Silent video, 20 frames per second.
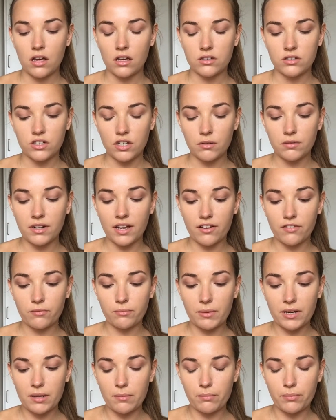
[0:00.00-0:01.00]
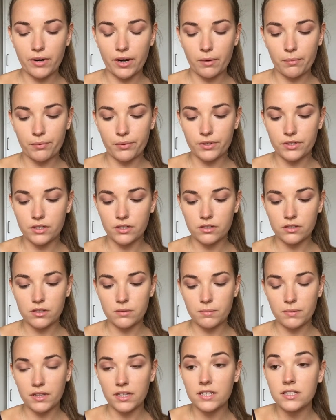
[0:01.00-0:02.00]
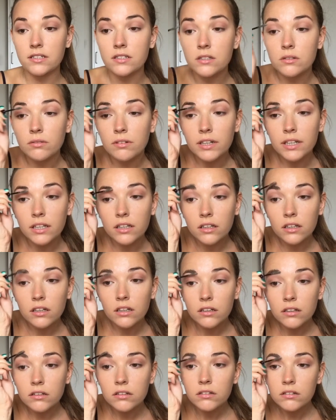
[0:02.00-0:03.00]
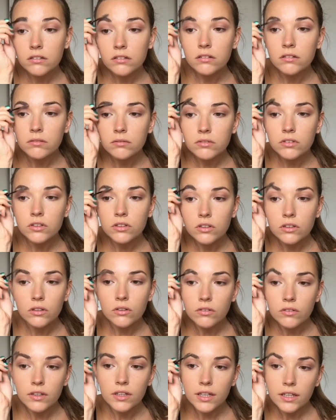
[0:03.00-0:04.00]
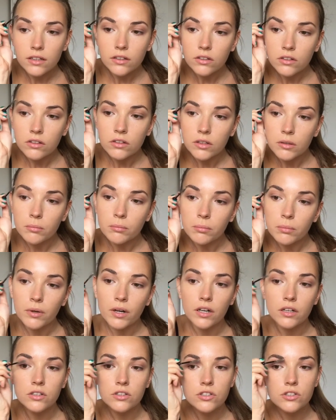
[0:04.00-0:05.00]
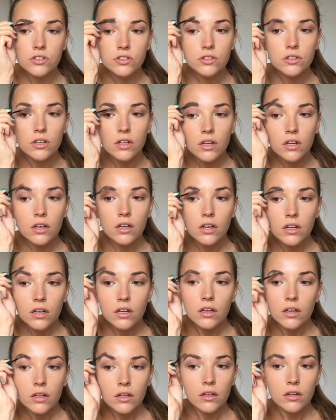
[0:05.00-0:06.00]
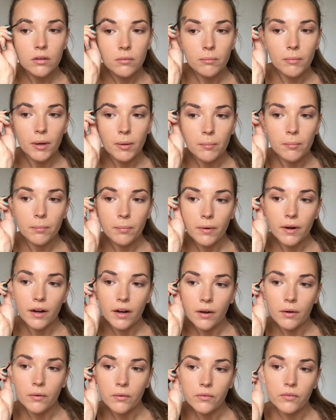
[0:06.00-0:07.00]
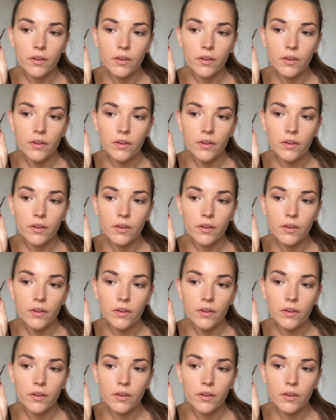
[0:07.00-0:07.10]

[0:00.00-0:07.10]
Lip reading: Don't have many brow products, but this is really good. I'm just using it just to brush my brows